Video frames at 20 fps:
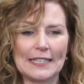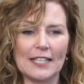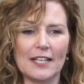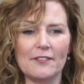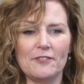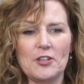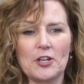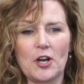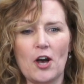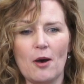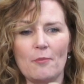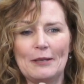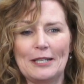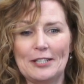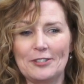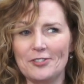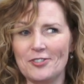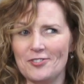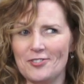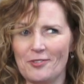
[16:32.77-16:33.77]
loved the
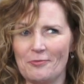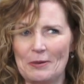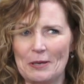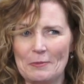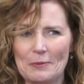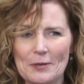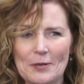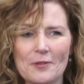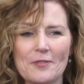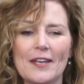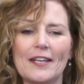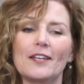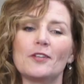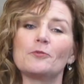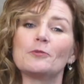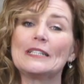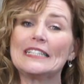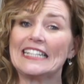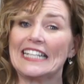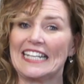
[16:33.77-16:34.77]
combinations of people. They
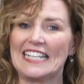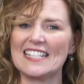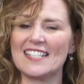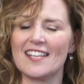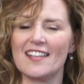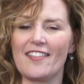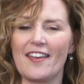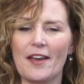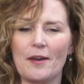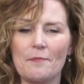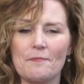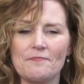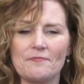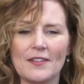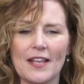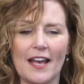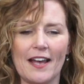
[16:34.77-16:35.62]
could relate to them.